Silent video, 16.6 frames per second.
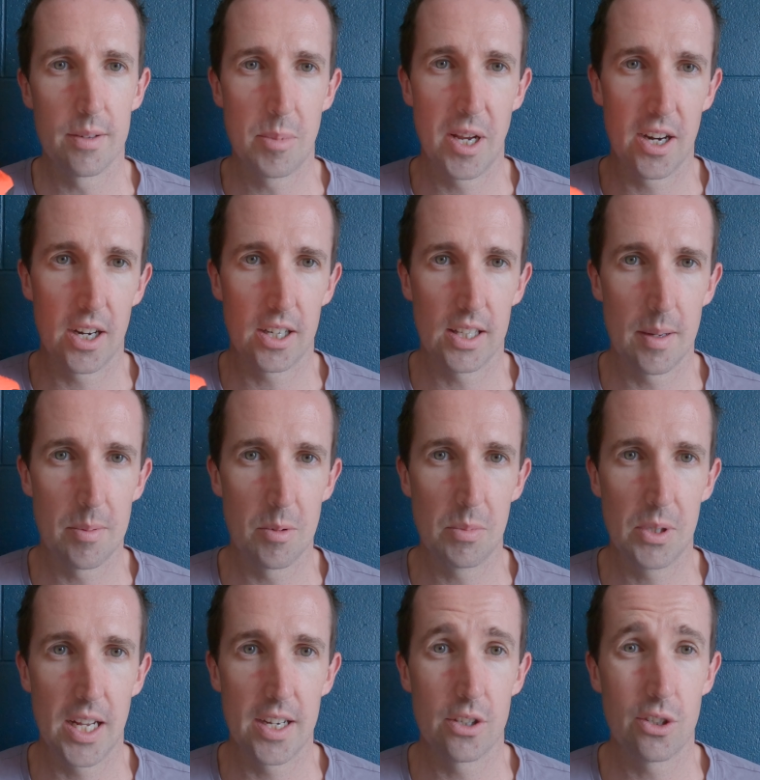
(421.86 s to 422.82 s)
a pair of carbon
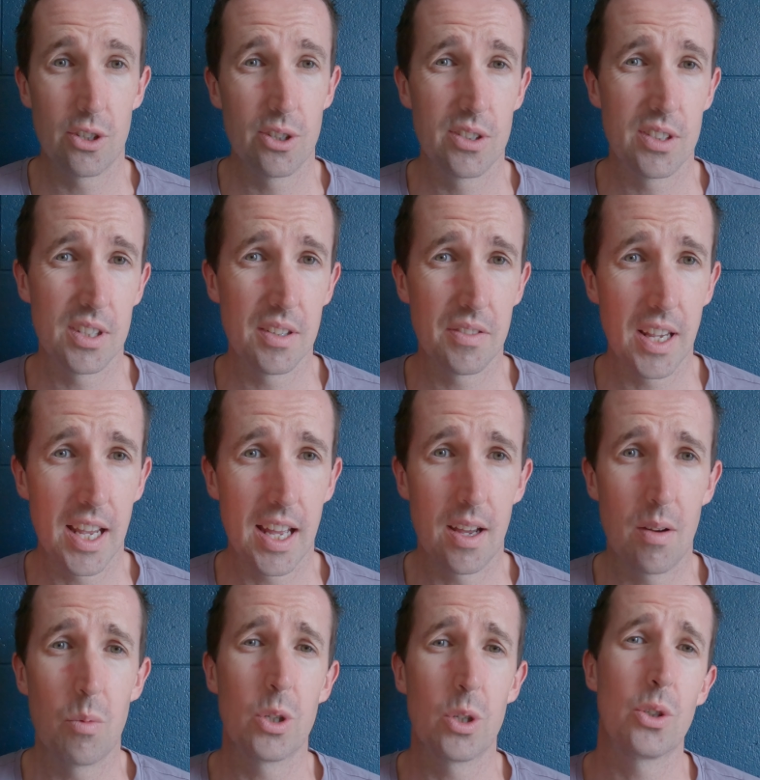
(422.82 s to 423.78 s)
plated shoes? If you
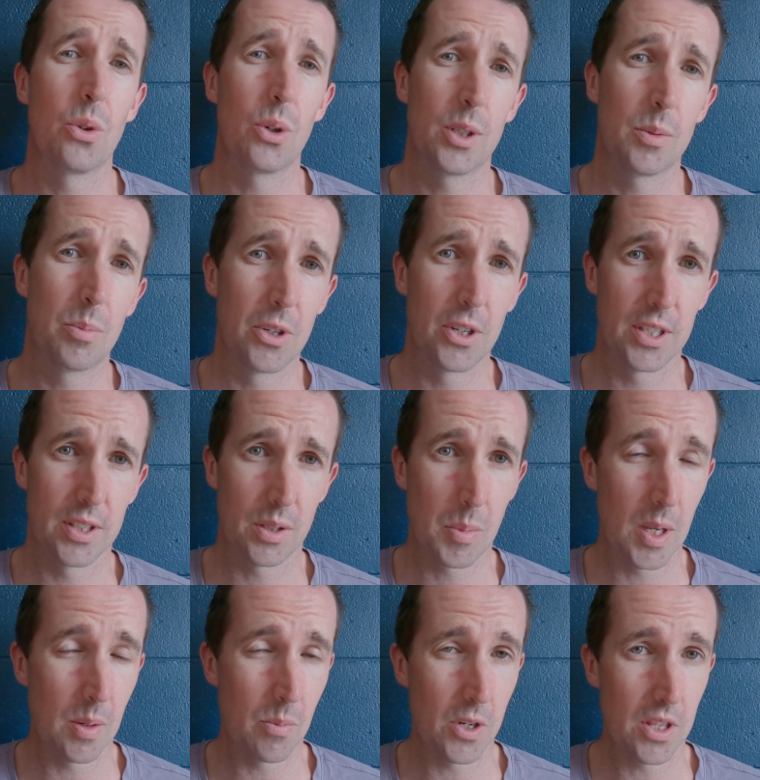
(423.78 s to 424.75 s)
have, what's your experience
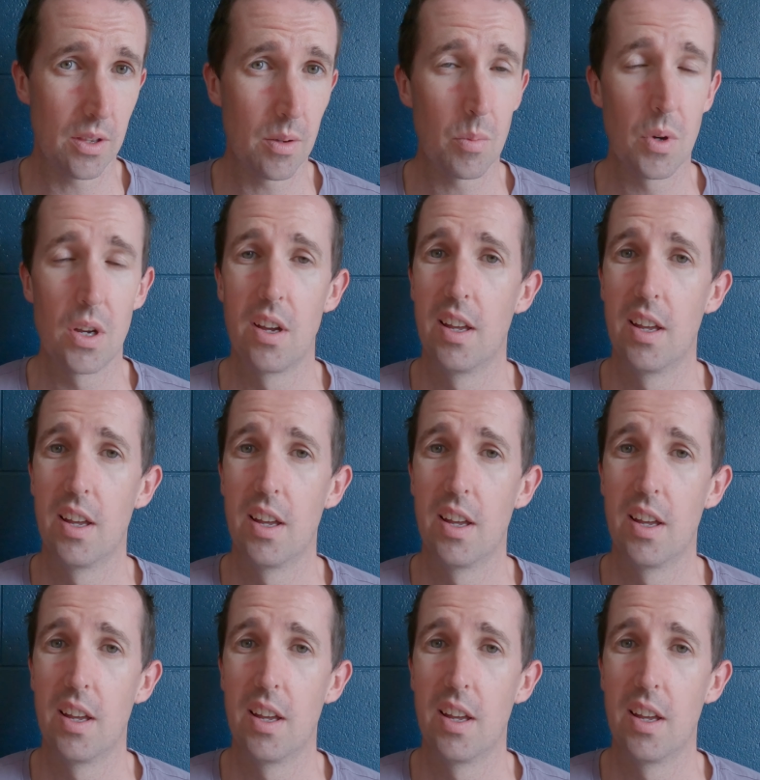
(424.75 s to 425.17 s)
been with them?